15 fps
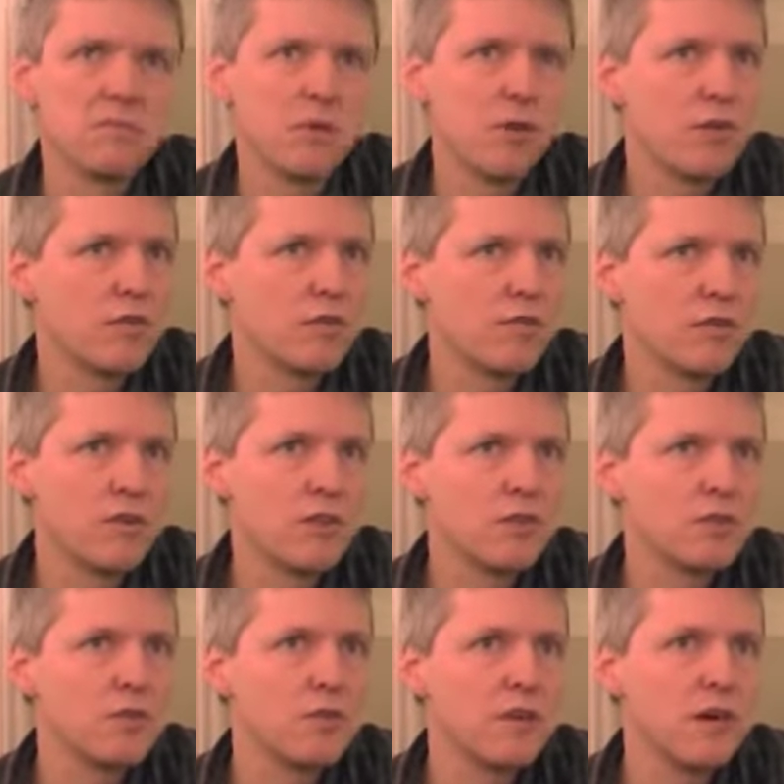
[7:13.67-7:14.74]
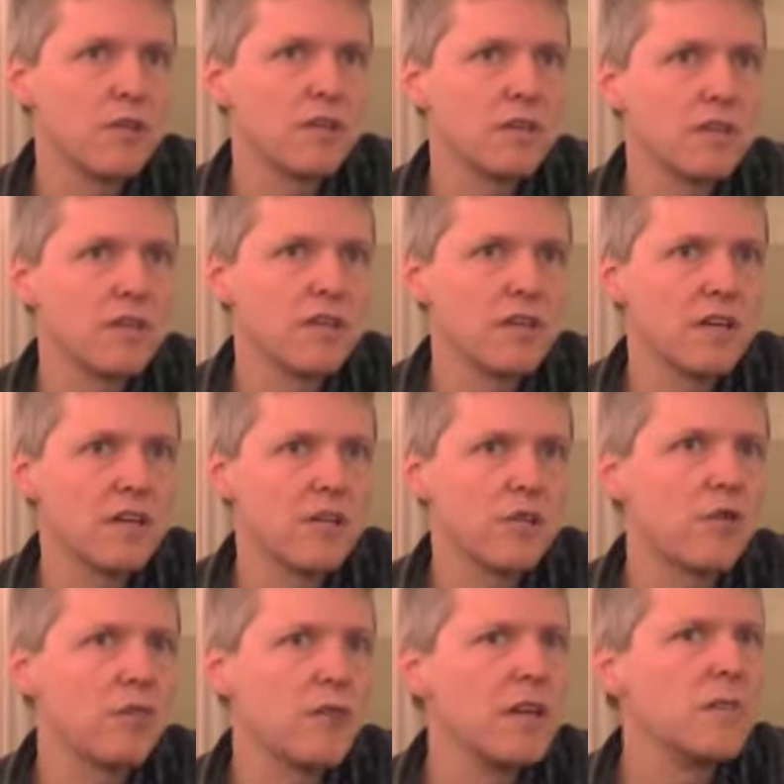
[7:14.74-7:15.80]
of 2010,
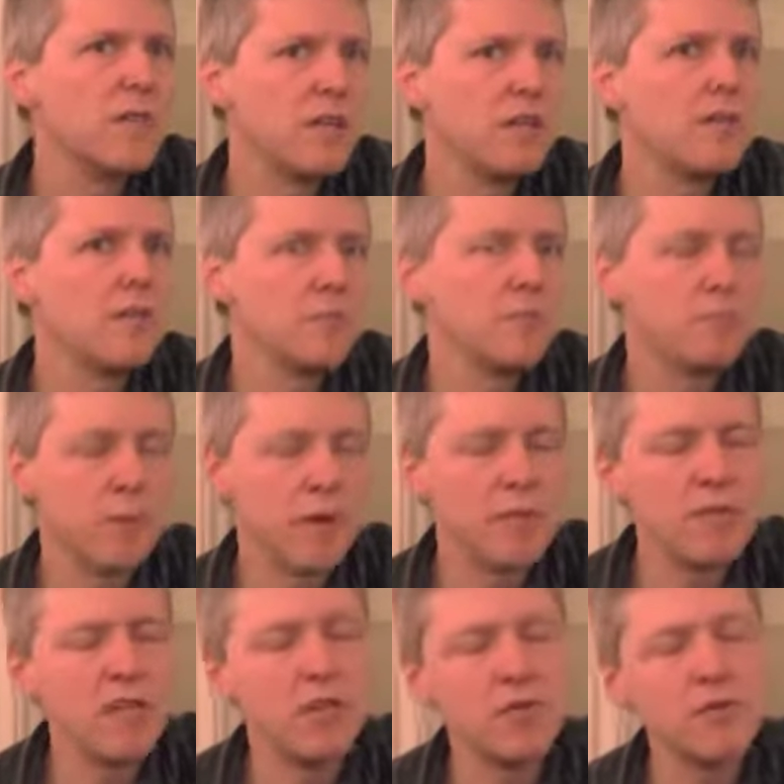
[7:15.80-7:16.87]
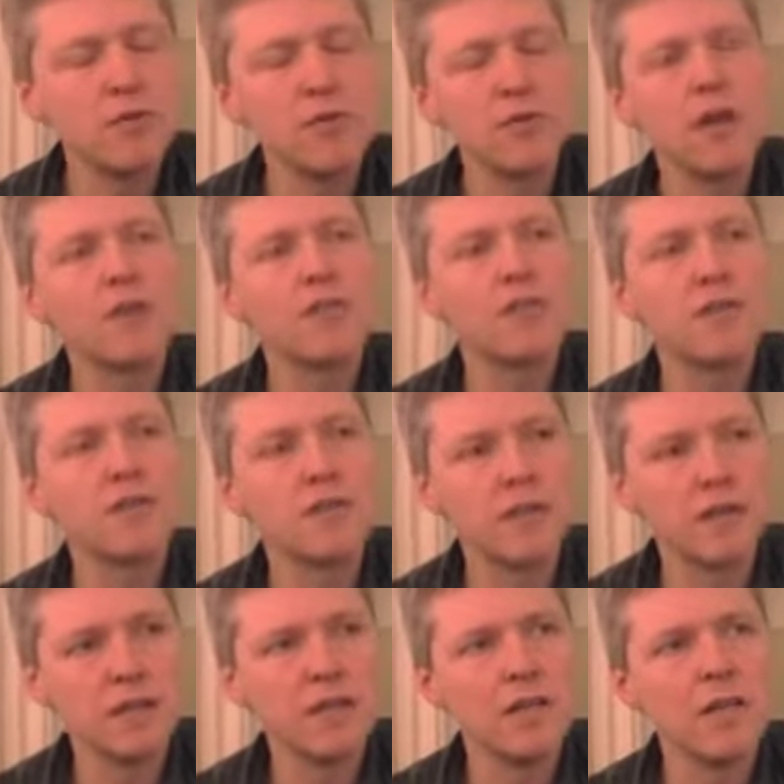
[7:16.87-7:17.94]
or maybe by mid of
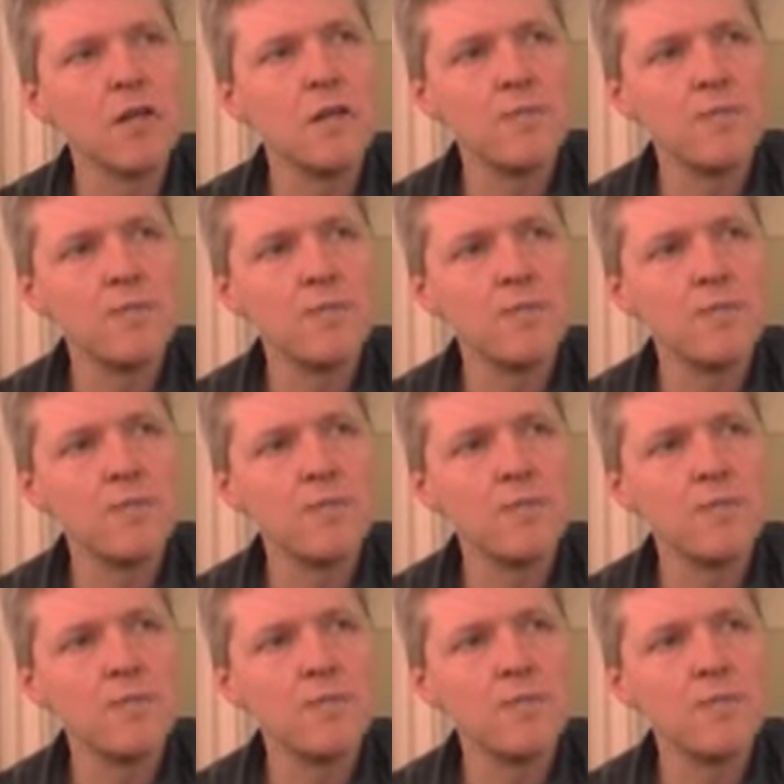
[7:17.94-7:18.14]
2010,